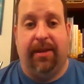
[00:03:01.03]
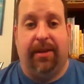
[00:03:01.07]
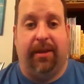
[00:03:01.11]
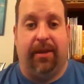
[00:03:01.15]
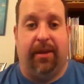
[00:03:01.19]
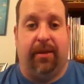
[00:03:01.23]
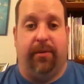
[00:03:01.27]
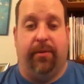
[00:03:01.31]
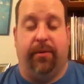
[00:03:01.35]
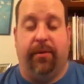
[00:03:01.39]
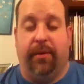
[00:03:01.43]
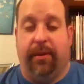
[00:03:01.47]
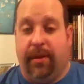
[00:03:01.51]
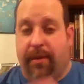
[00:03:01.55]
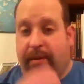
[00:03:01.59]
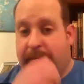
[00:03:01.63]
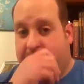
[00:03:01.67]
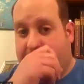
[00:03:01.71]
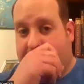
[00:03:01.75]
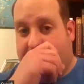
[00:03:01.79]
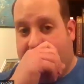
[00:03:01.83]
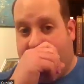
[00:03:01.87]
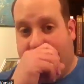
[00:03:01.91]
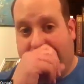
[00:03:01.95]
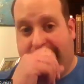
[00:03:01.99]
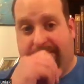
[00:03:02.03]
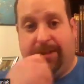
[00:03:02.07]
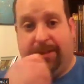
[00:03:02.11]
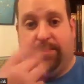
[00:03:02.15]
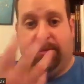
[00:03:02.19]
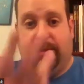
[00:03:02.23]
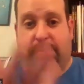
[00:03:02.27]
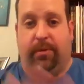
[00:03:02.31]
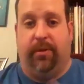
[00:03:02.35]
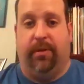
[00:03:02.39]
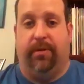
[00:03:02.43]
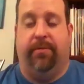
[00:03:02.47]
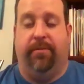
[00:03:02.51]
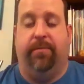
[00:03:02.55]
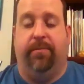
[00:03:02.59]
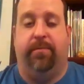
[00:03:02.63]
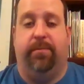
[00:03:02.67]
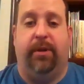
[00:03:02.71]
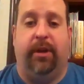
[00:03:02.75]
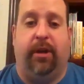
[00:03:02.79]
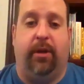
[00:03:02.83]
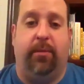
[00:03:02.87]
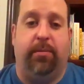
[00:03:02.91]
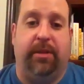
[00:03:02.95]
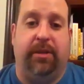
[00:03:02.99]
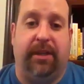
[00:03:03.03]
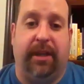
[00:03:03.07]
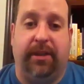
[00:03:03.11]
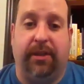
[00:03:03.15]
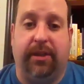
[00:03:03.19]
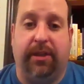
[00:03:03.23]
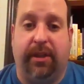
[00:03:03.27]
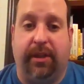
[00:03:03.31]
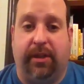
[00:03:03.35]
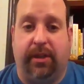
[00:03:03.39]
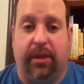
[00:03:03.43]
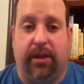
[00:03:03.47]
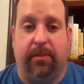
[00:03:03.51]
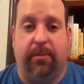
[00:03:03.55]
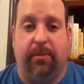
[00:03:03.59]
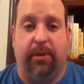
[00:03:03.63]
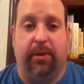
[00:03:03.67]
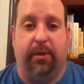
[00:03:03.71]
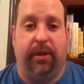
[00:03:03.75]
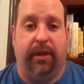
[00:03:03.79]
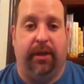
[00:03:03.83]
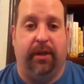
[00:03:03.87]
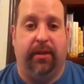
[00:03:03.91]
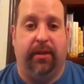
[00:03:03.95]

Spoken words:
they have some sort of, potentially terminal